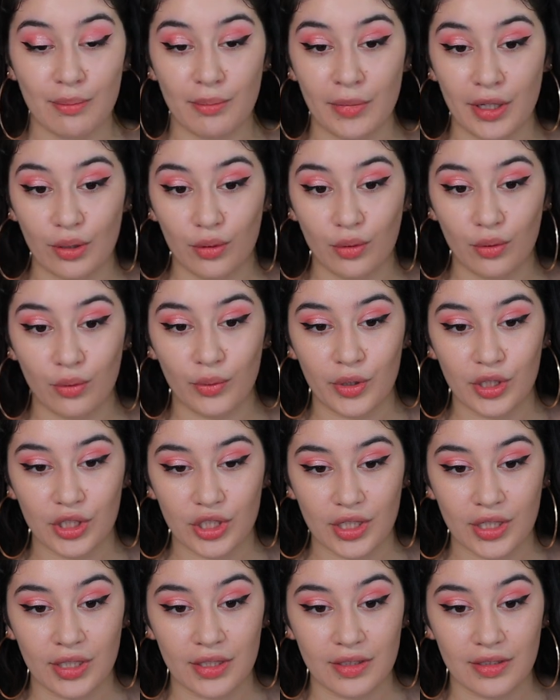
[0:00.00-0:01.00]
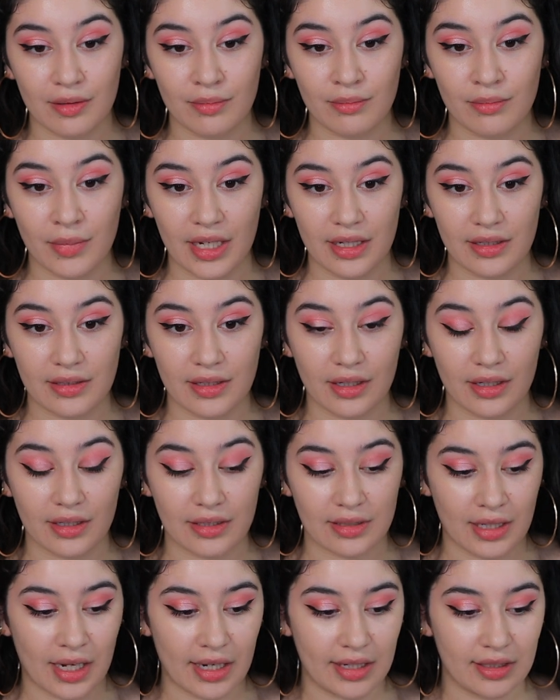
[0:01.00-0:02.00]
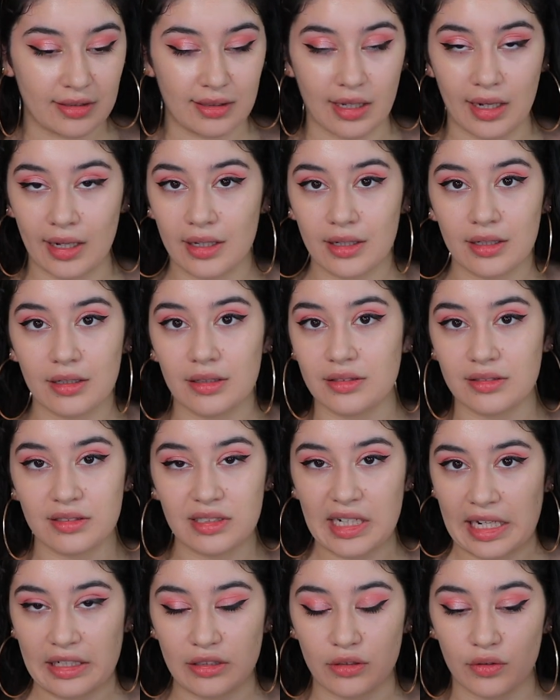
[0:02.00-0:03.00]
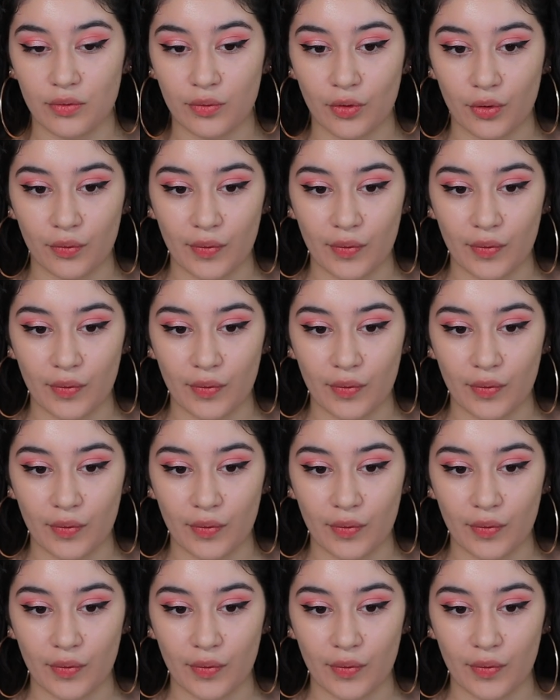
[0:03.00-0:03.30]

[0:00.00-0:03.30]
mil, which is amazing because that is like standard for